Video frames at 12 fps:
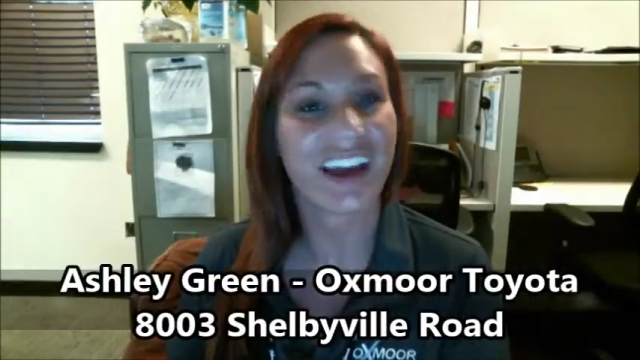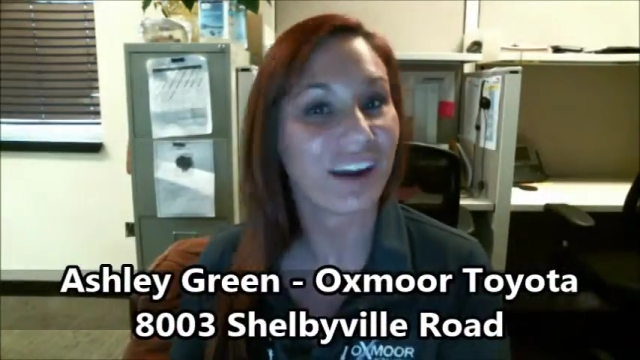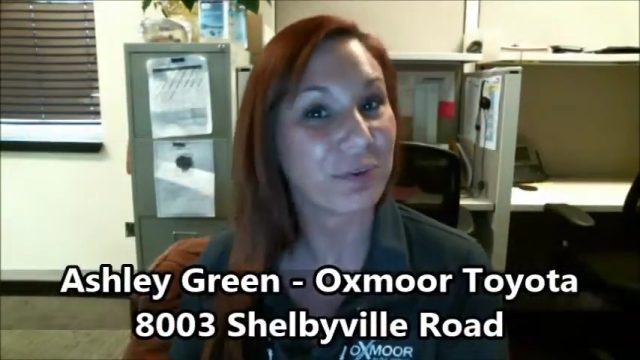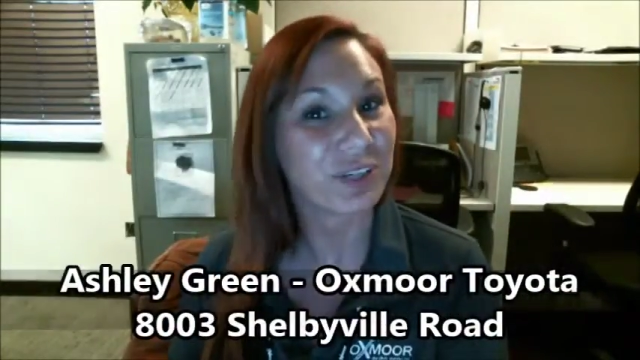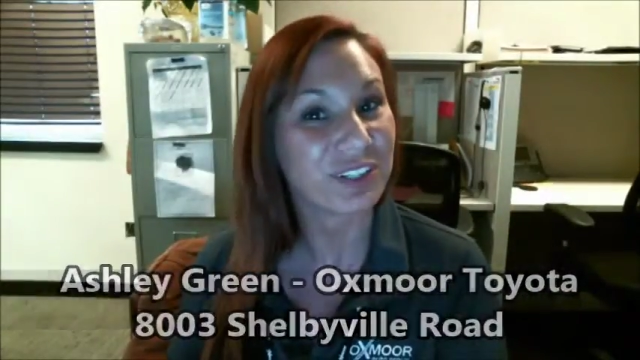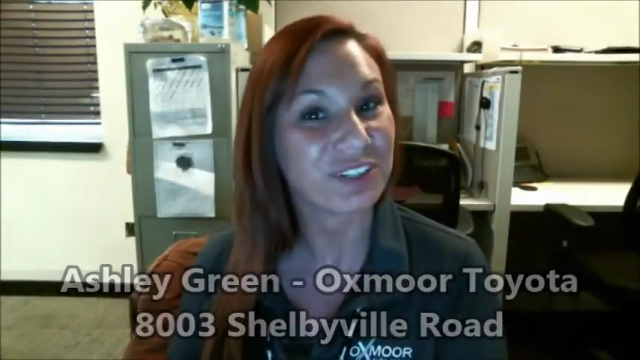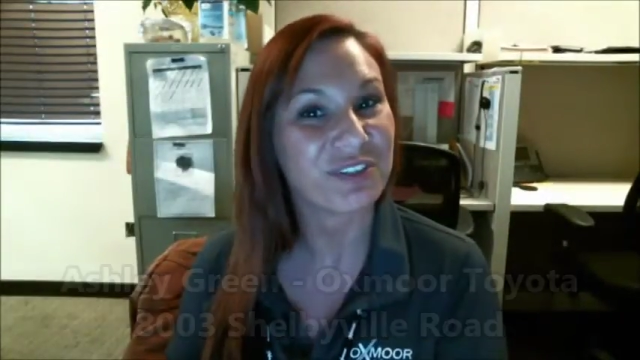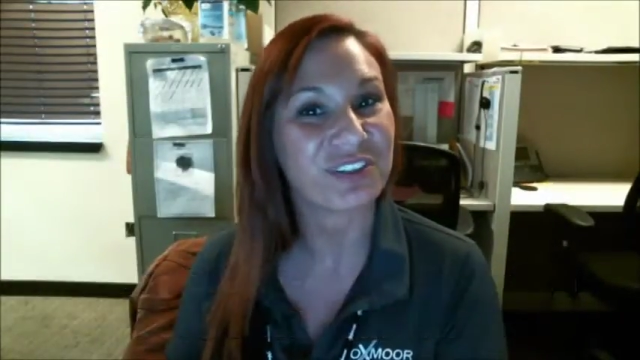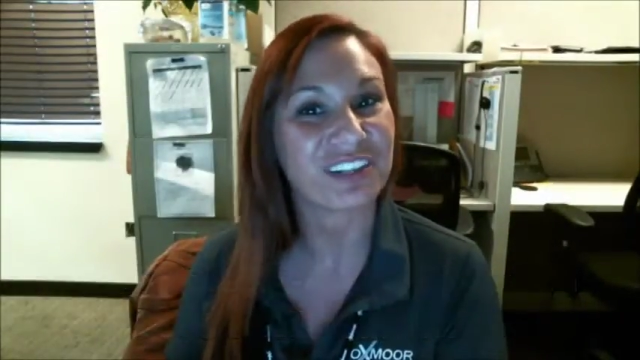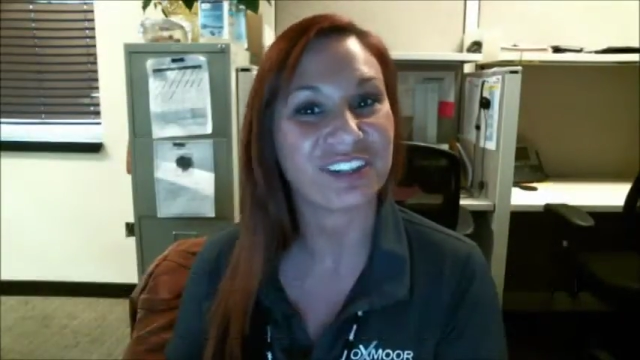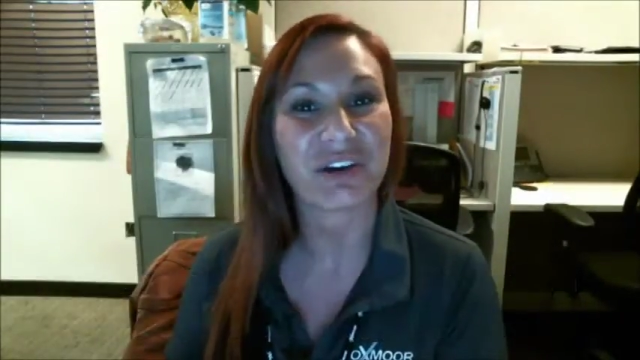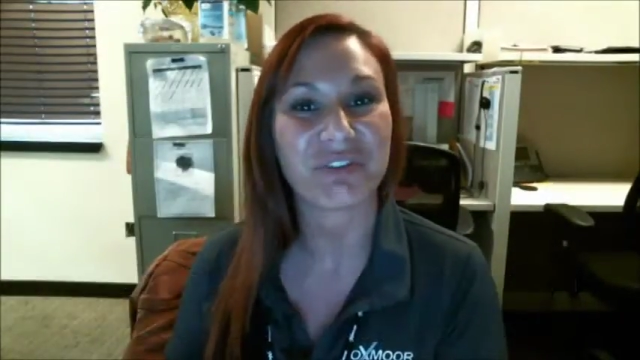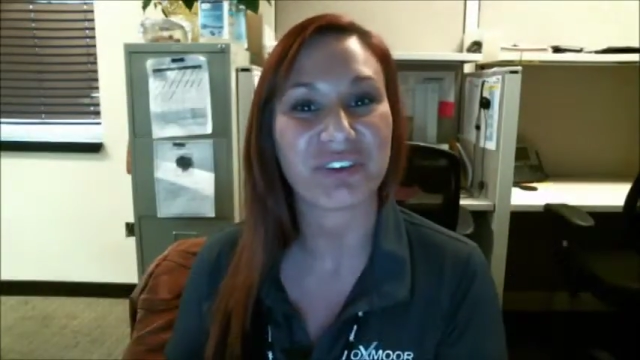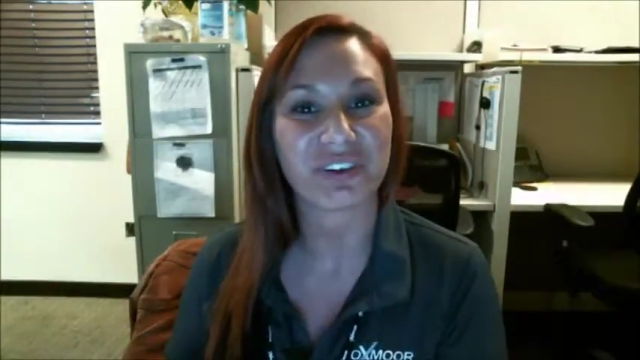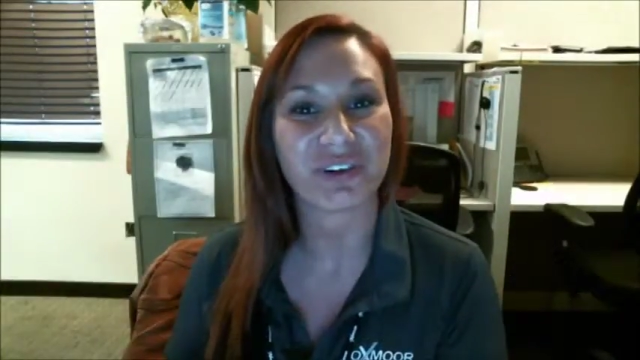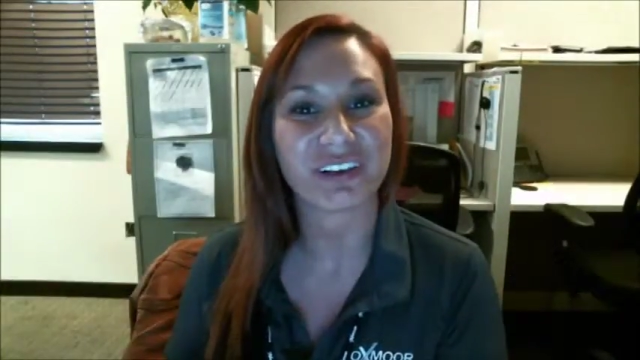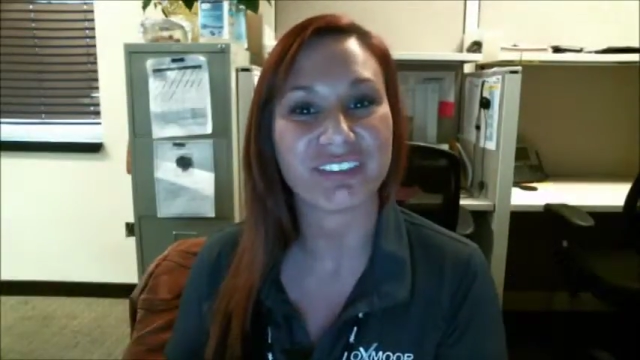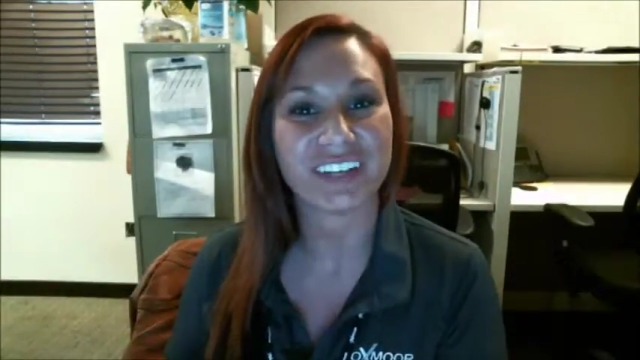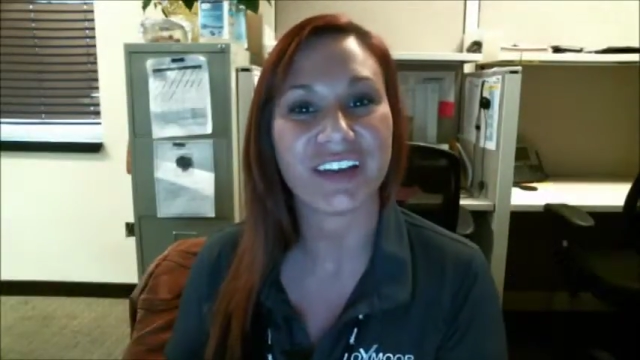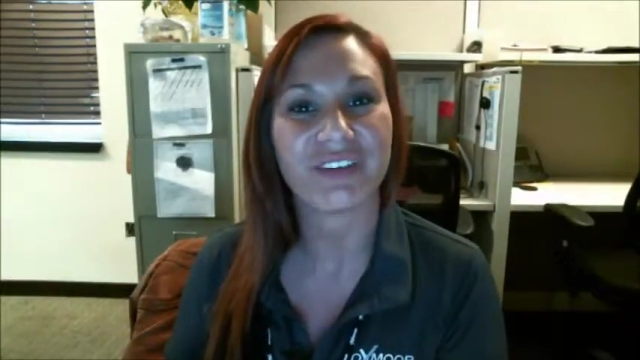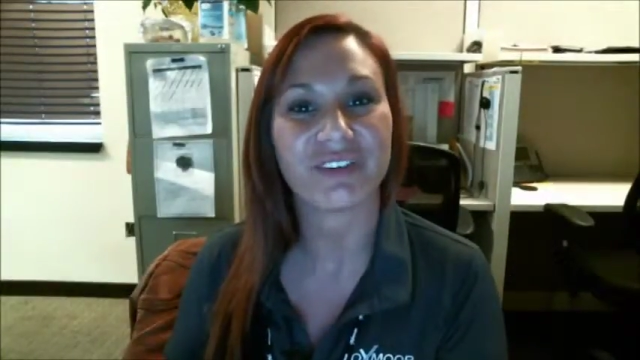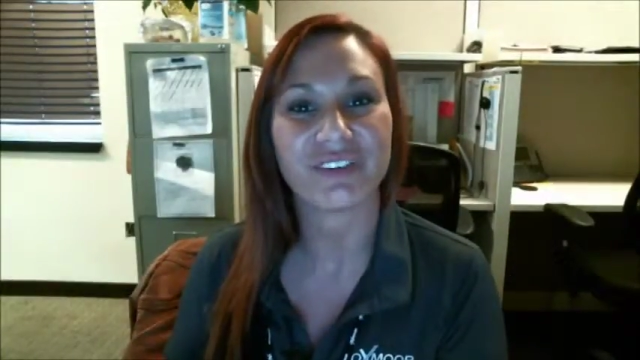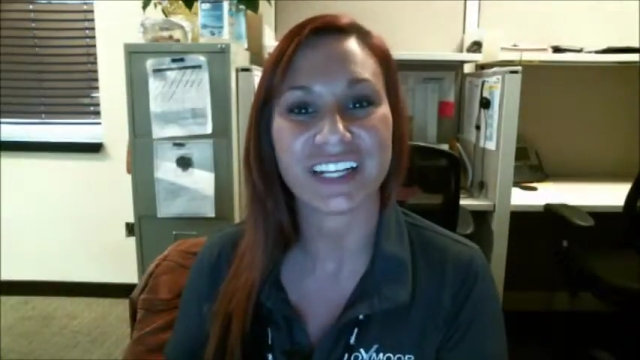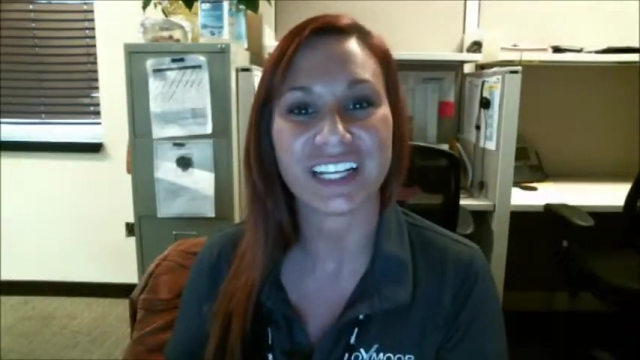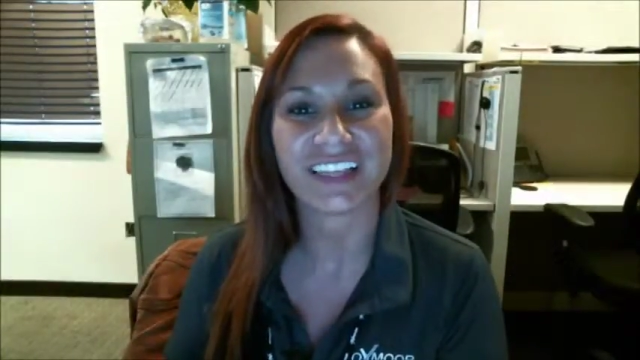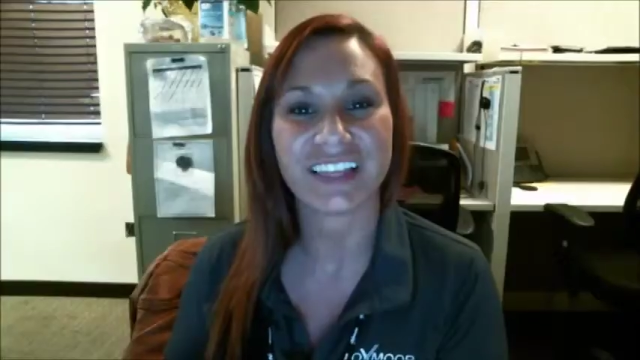I wanted to send you over a quick video greeting.